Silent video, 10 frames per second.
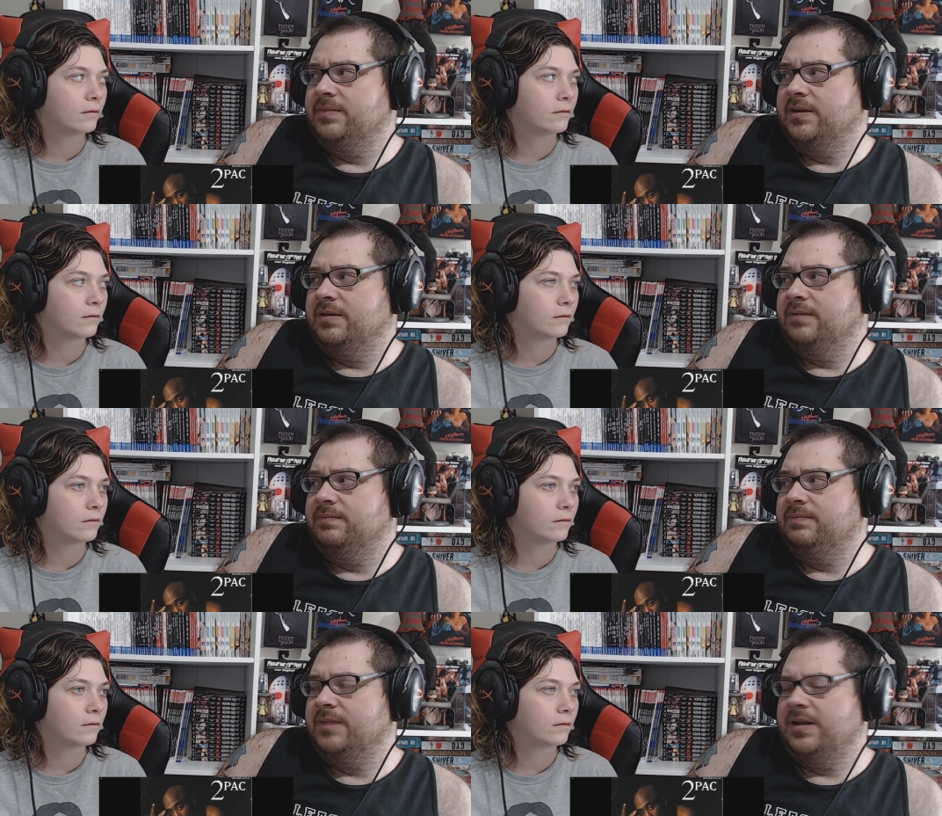Speaker 1: Um,
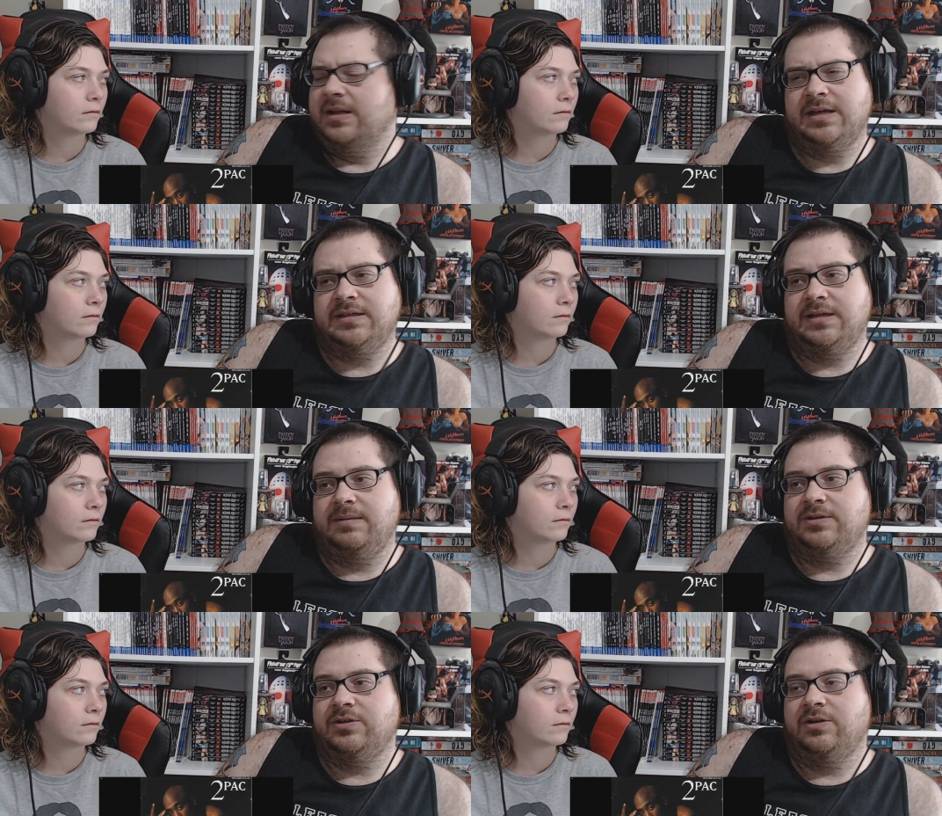I think that's the name
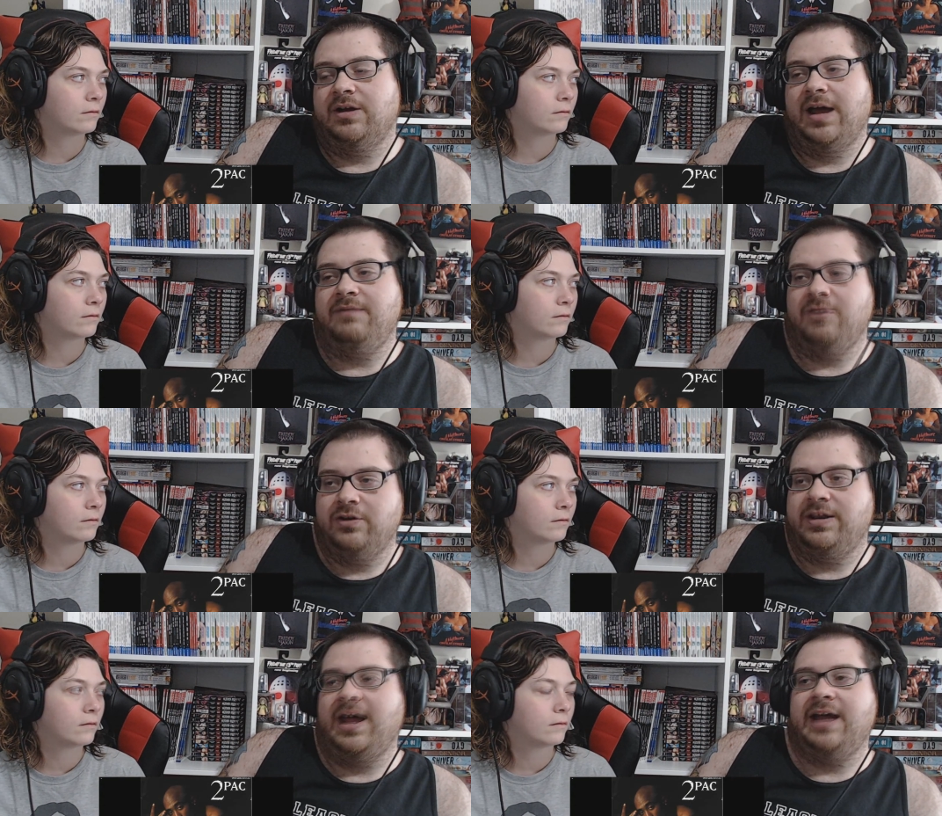of the song. I've
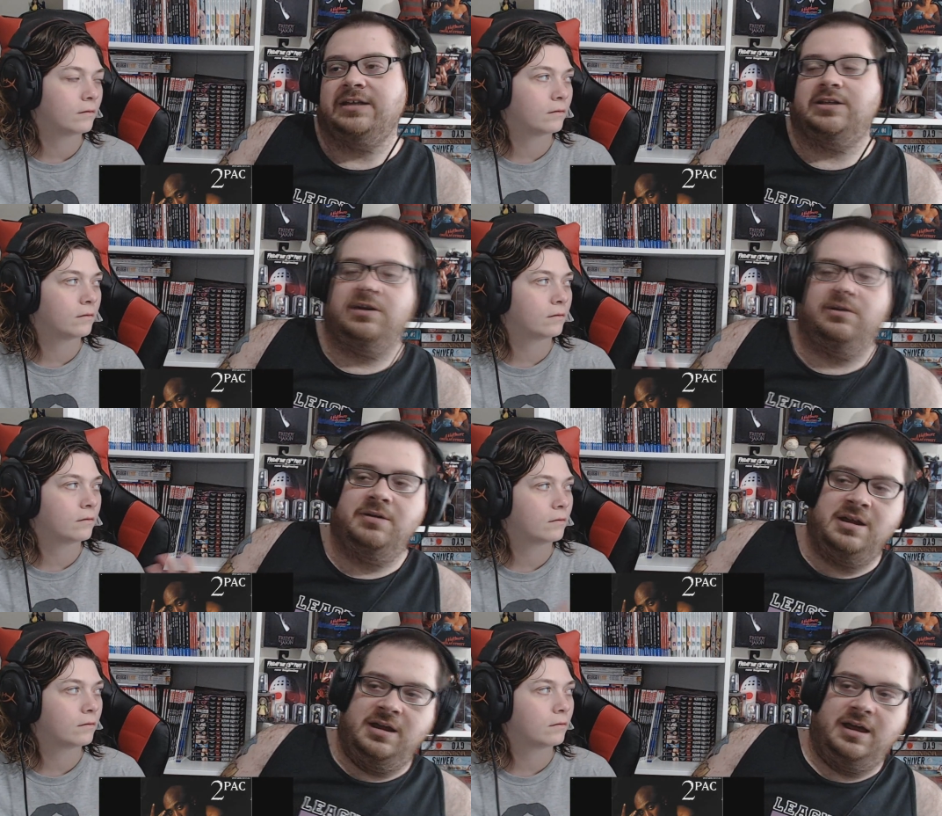heard that, so
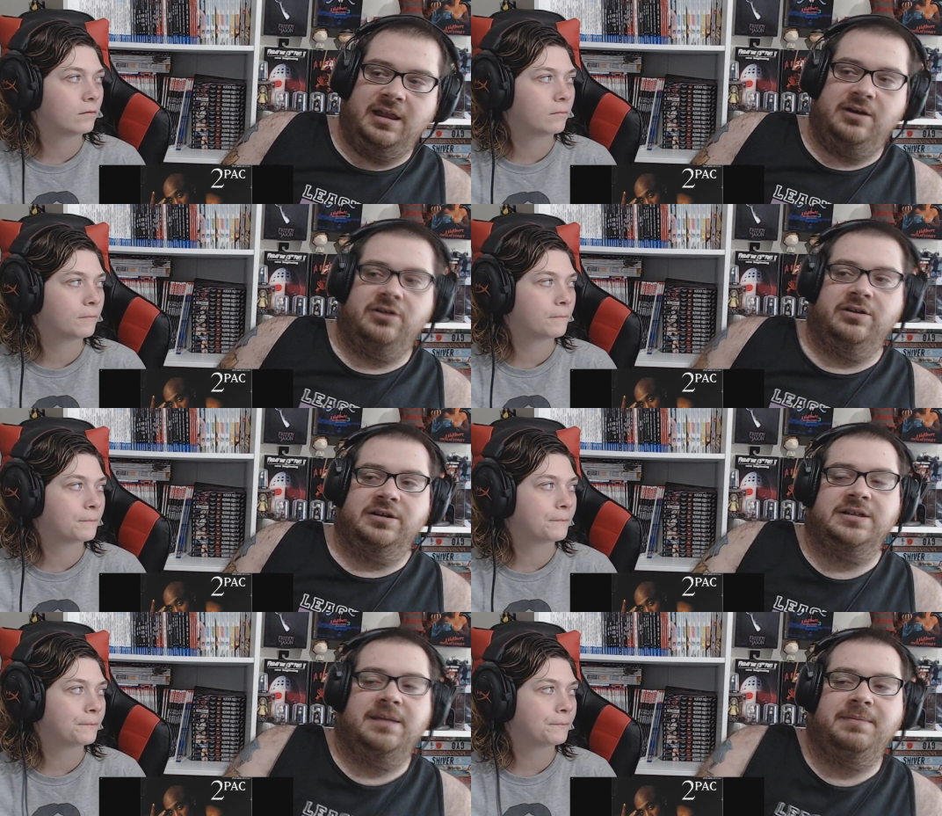I'll let her
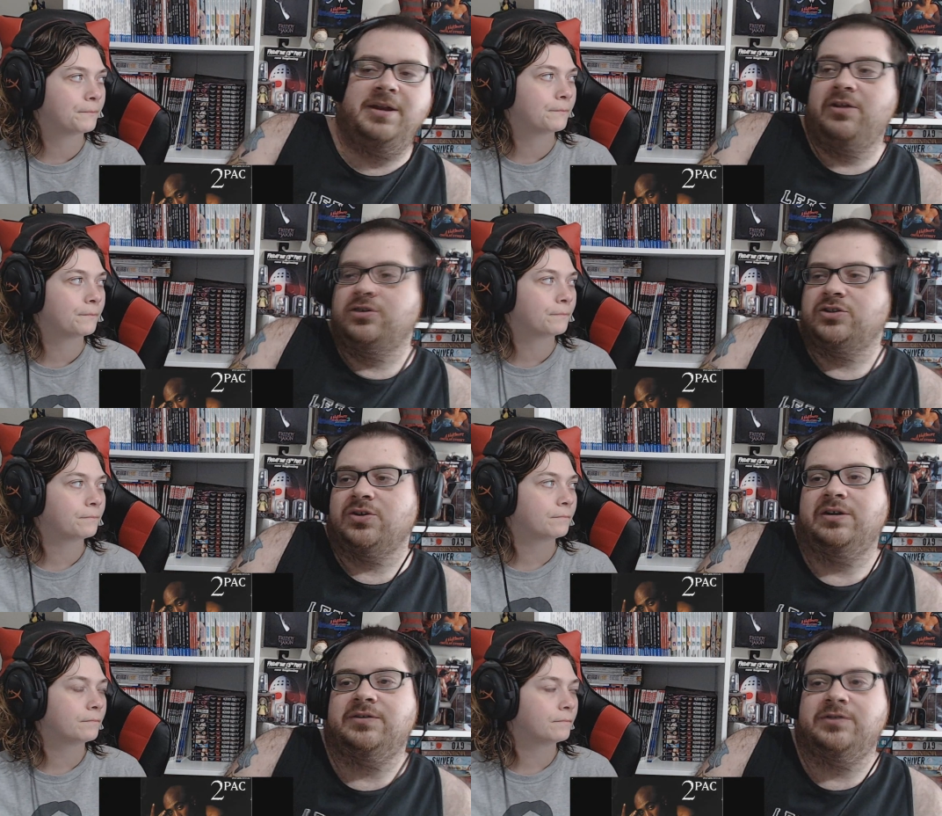listen to that. But other
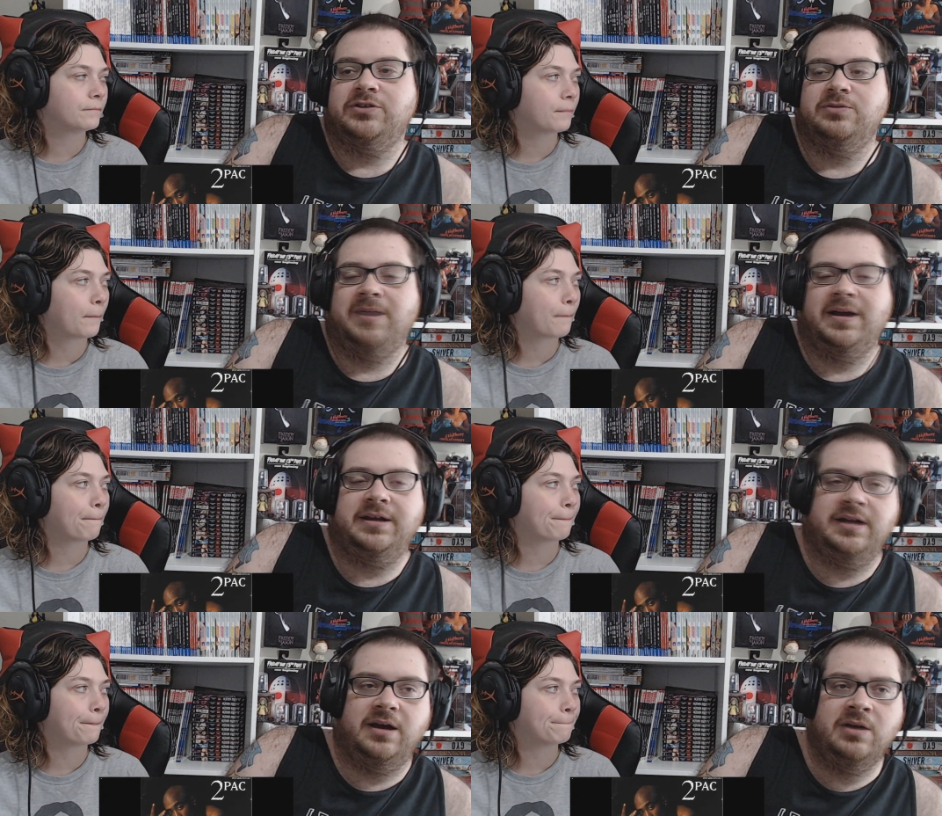songs for Tupac,
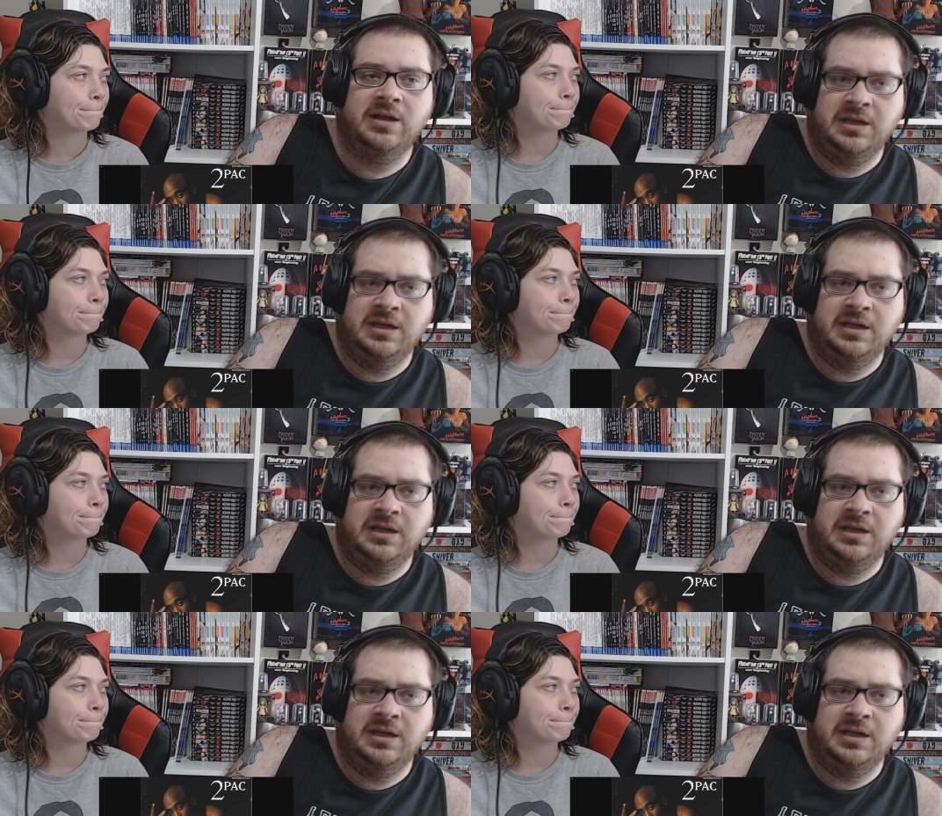you know,